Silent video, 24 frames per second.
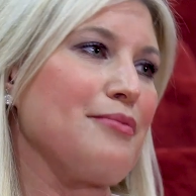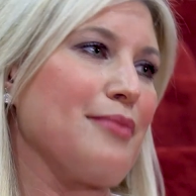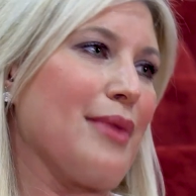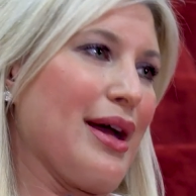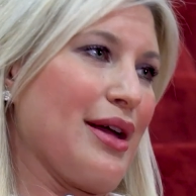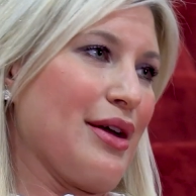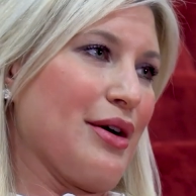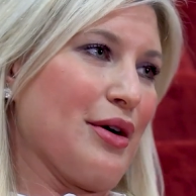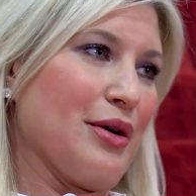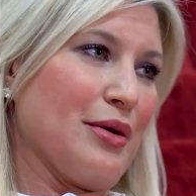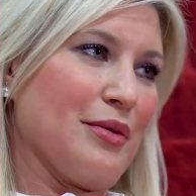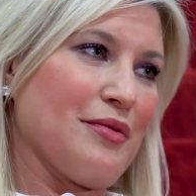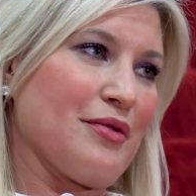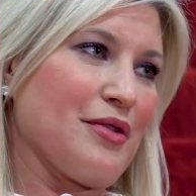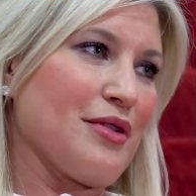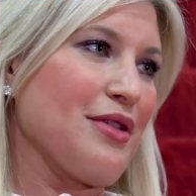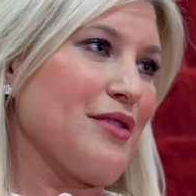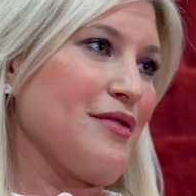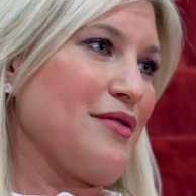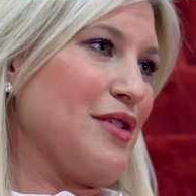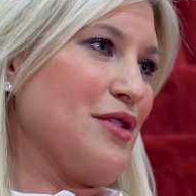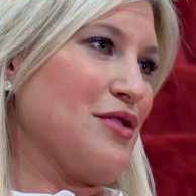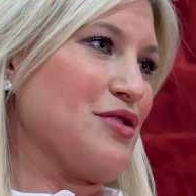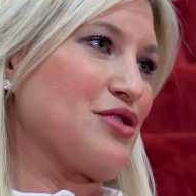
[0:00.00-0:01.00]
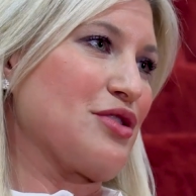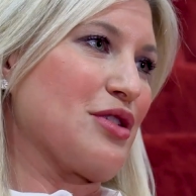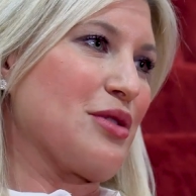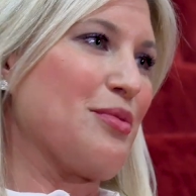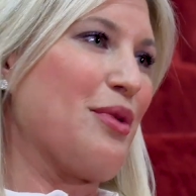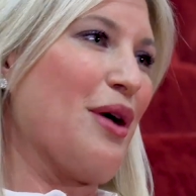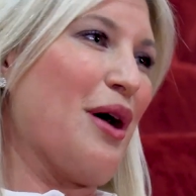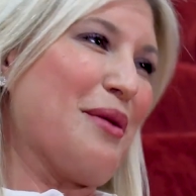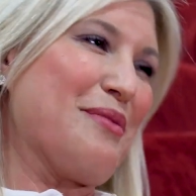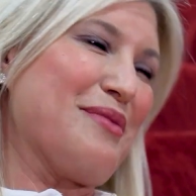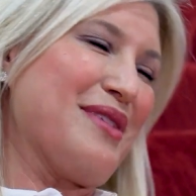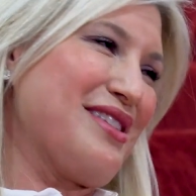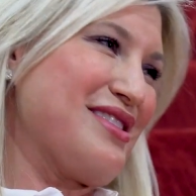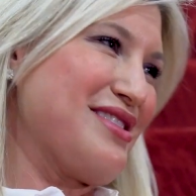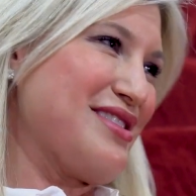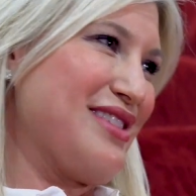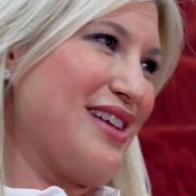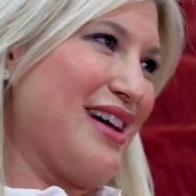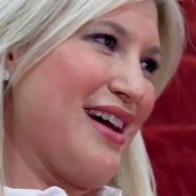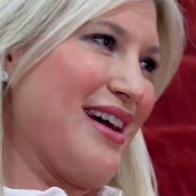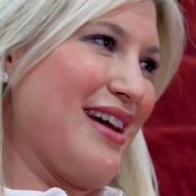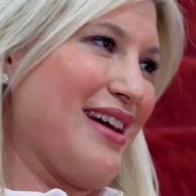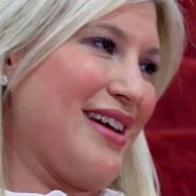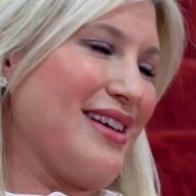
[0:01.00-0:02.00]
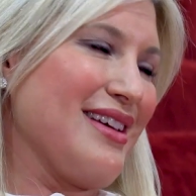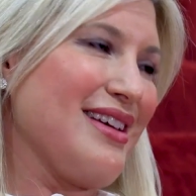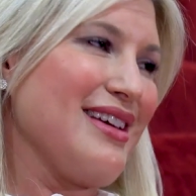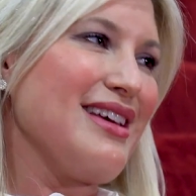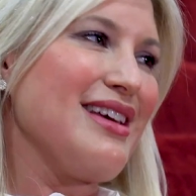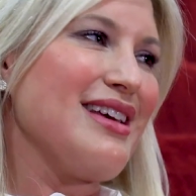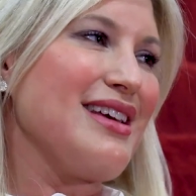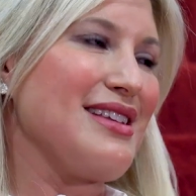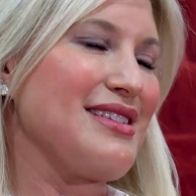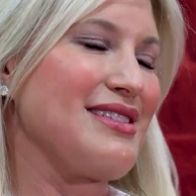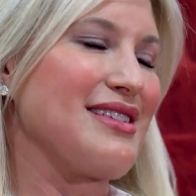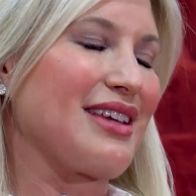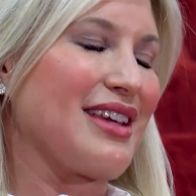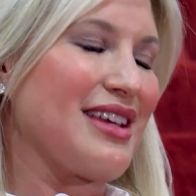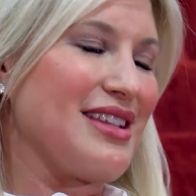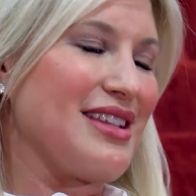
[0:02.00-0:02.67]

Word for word: My hope for the future of Palm Beach Day is the